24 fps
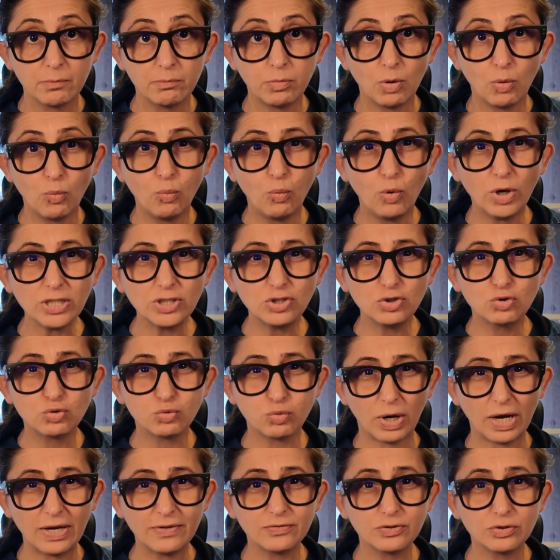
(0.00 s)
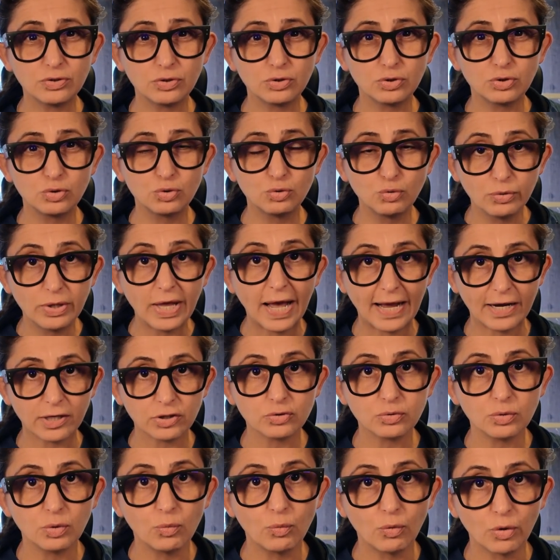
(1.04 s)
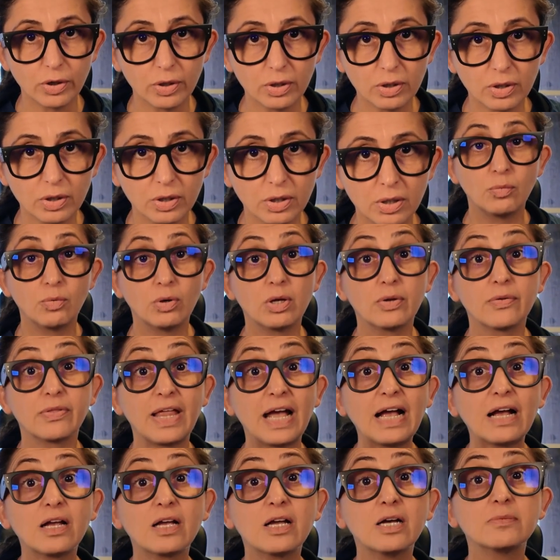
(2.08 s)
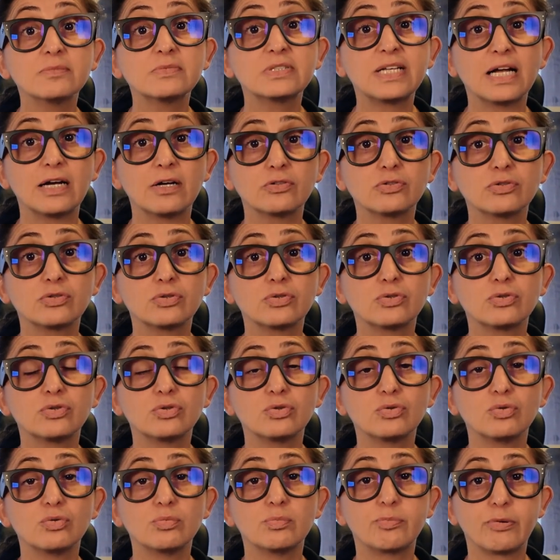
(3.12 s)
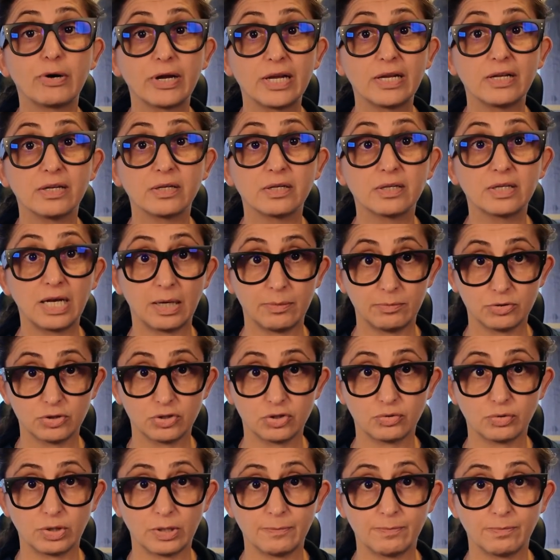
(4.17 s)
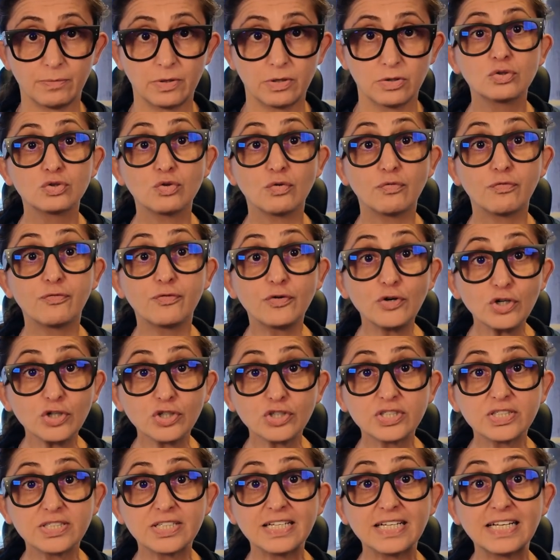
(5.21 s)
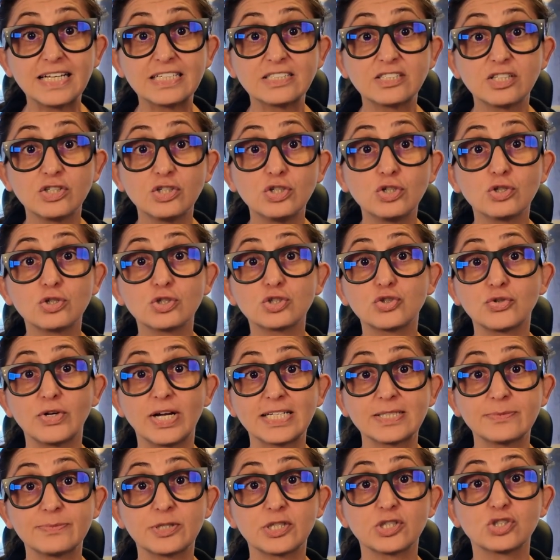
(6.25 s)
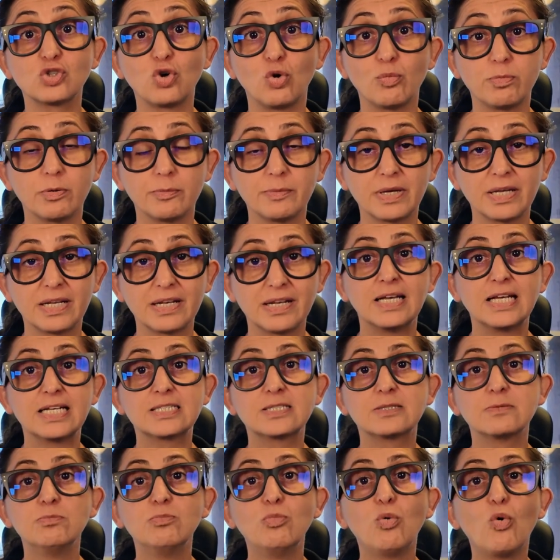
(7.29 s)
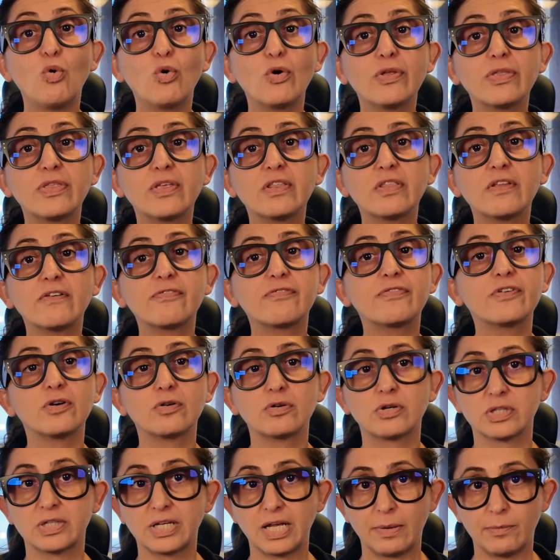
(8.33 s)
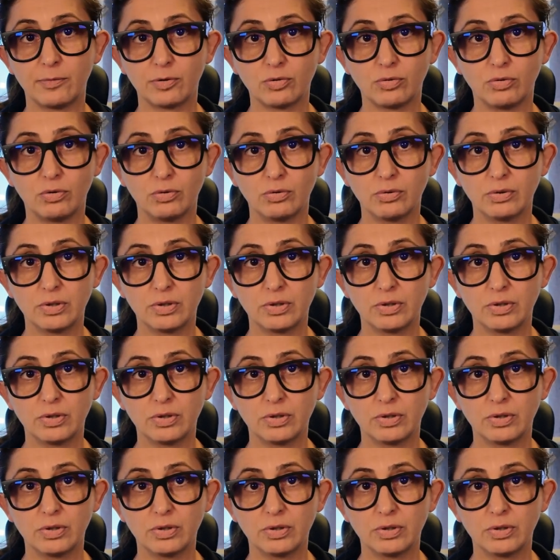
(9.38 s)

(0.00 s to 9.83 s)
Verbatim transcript: But what drives you to do the actual work? Well, that comes down to brain chemistry. So first is the neurotransmitter dopamine. It's more than the feel-good chemical.